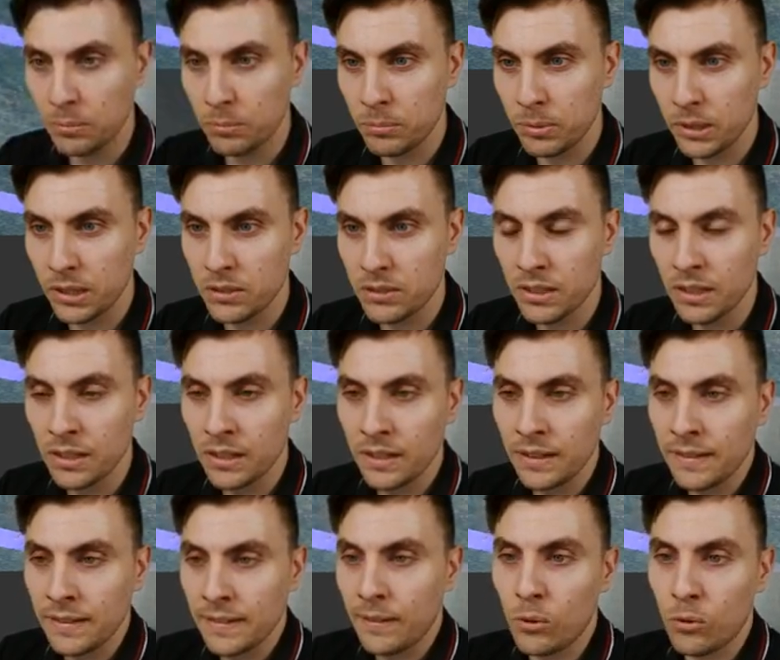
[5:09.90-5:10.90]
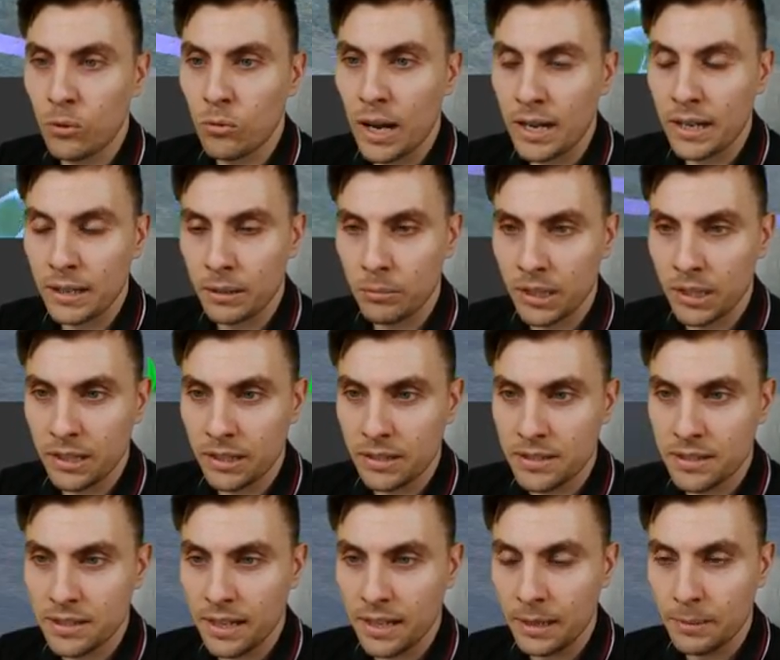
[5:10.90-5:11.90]
because already we can
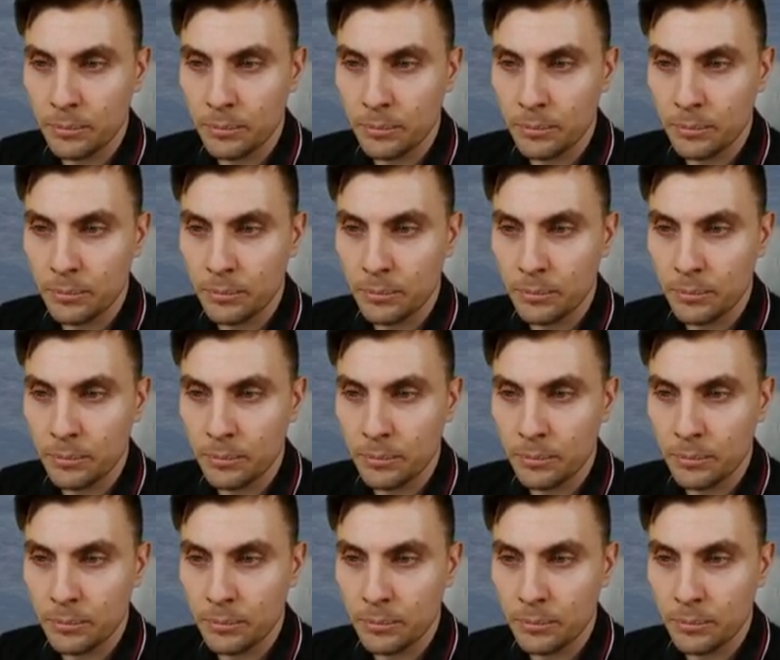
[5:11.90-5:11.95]
see